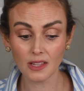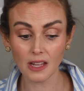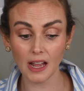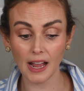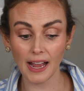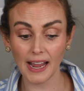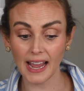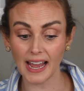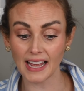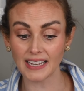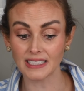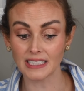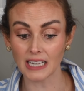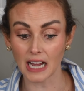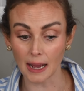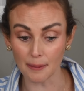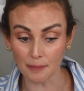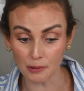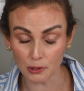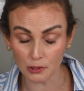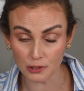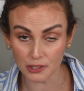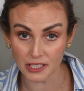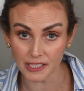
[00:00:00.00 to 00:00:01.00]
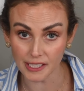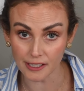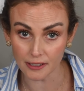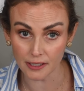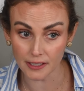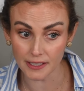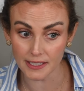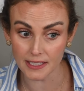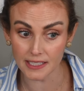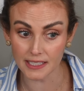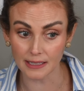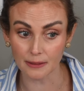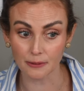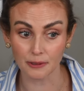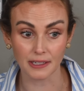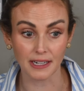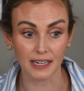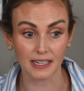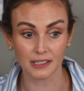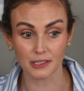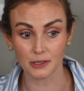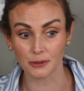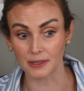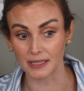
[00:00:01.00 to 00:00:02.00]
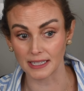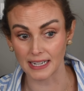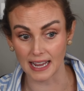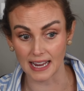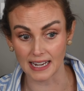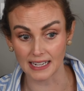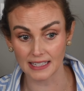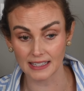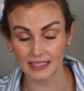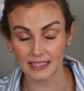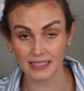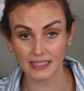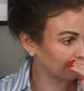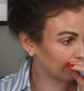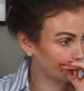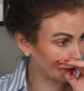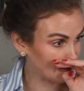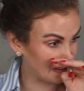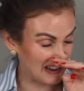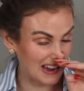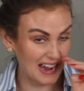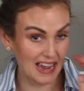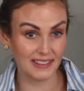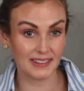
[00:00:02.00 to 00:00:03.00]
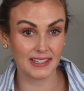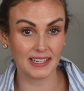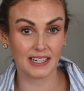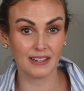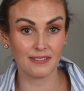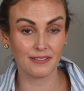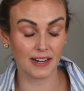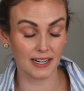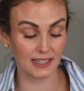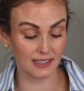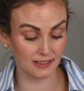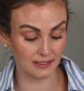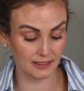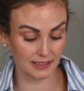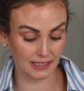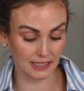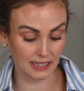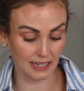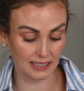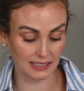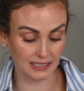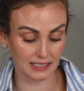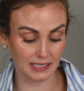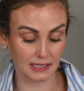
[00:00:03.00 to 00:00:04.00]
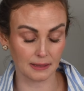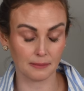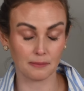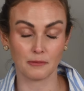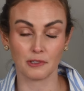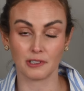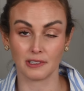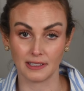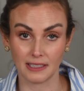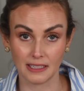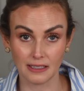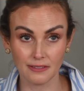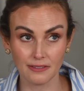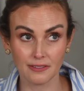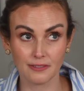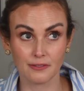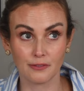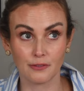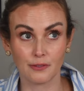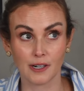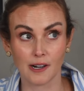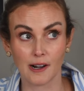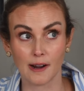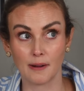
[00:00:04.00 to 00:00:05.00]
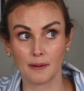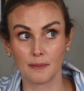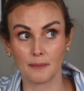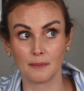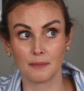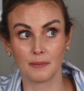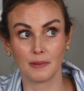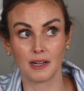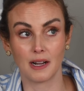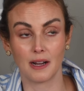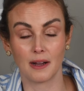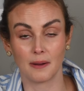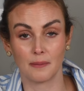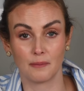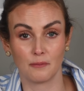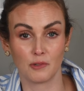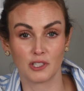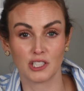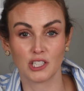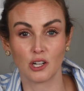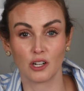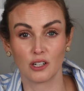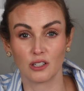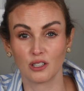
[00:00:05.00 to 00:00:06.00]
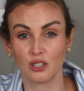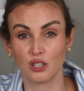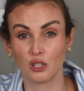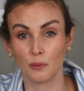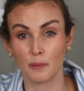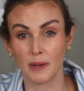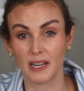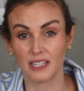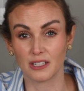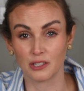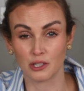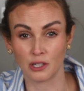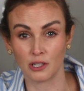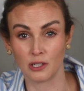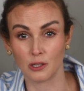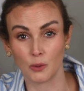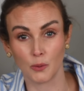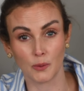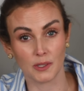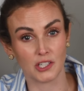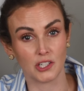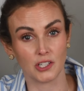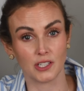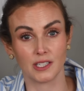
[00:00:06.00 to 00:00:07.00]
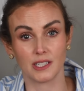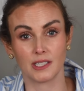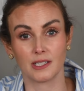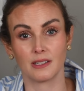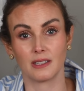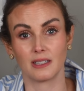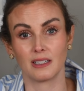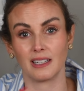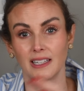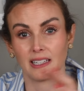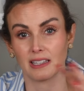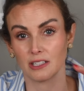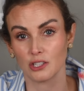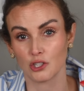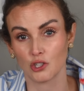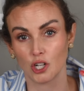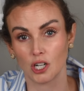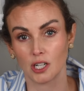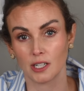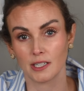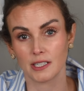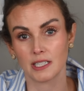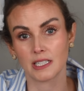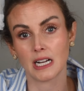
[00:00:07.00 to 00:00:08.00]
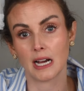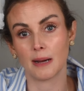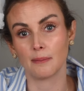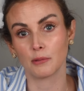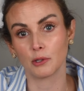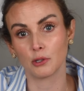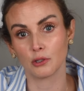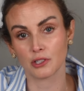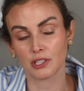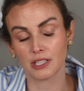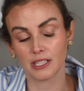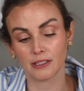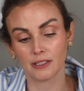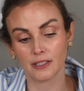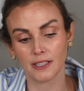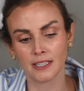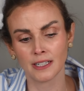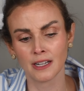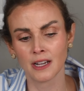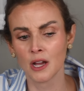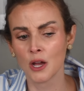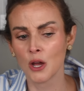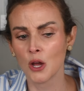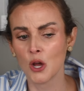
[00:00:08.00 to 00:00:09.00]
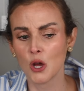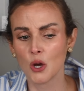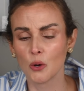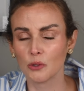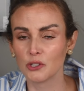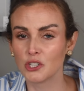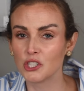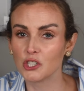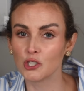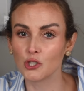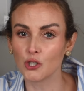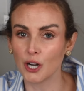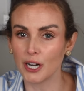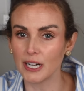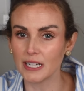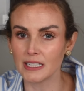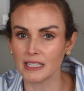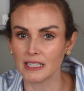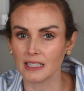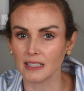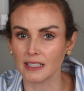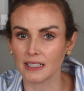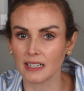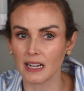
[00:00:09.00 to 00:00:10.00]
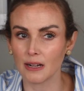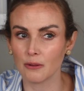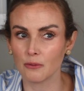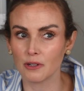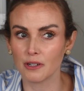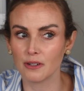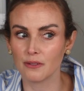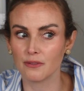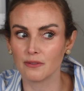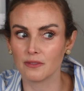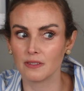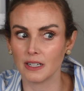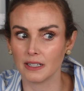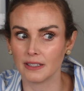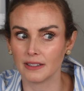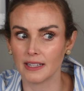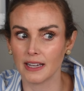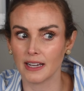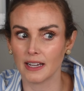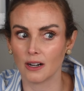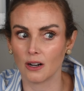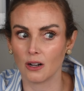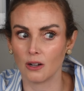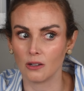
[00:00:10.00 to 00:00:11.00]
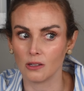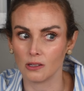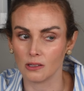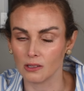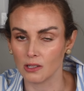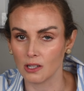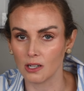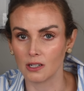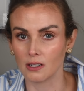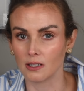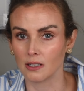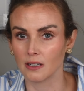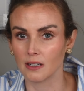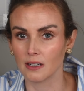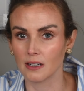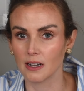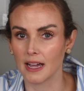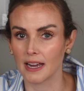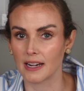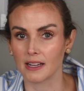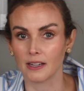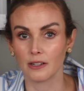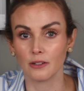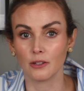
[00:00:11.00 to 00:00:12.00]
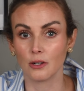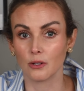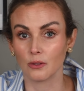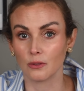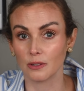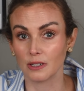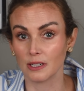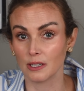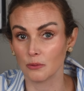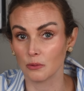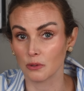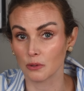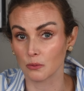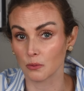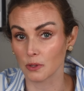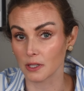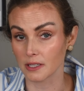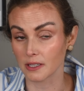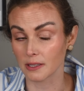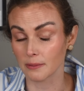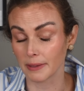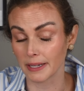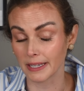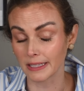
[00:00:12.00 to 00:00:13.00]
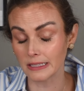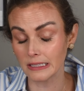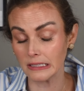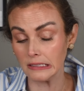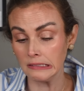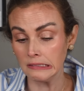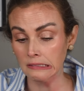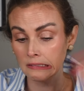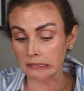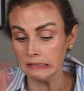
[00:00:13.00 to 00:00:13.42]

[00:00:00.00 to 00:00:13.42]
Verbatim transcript: I had topical steroids, they were not doing anything. And then I finally got some relief from um, what's called clobetasol, which is like the strongest topical steroid, which is crazy. Like I would have done that all along had I known it would work the best.